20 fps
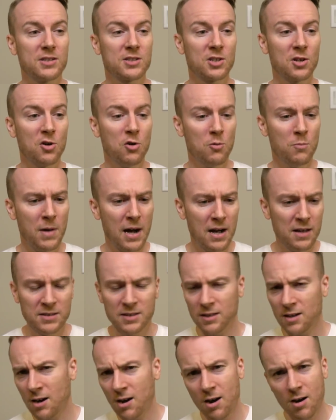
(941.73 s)
So Miles
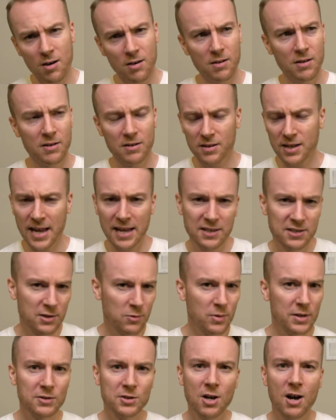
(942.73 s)
like, oh, or Genki's like,
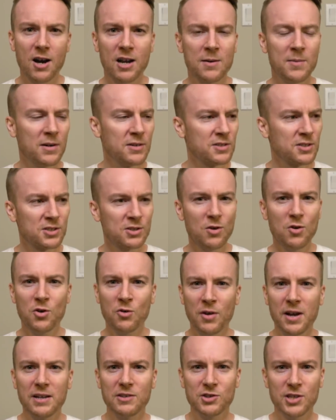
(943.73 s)
what are you talking about? It's so
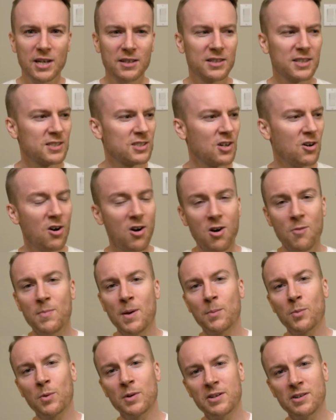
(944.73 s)
great. Check this out. Oh,
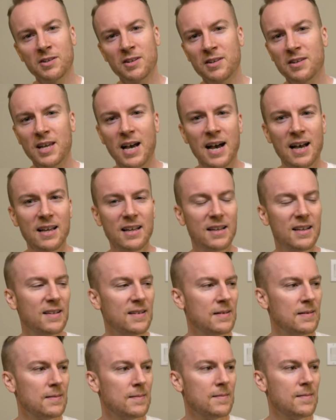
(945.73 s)
remember when you did that?
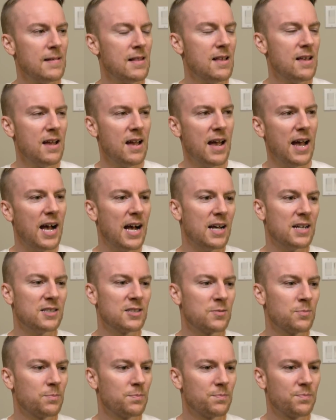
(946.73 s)

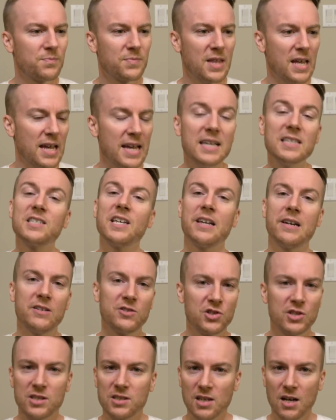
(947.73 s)
And his
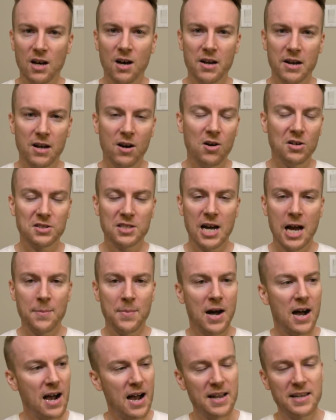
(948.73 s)
energy is on an all-time
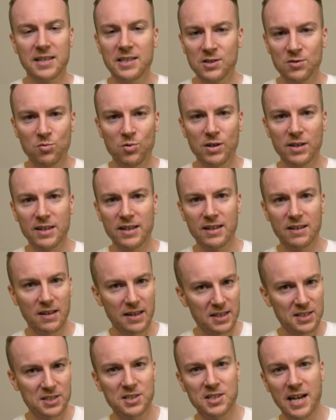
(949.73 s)
high. He's really
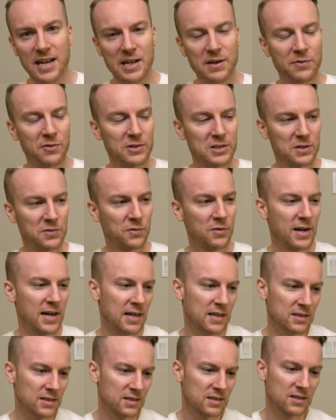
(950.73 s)
excited for his
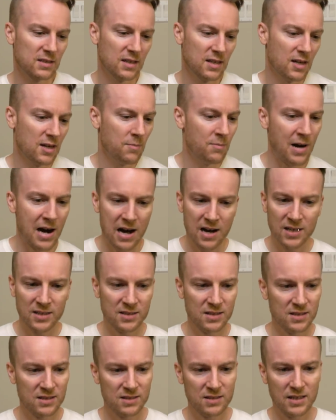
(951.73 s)
friends.
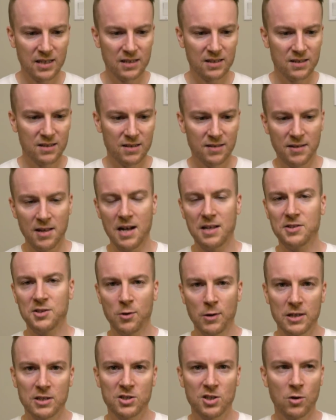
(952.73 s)
Miles is like not
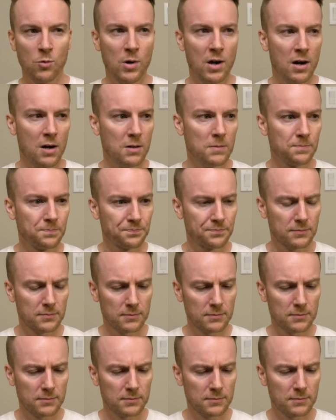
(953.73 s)
doing so well.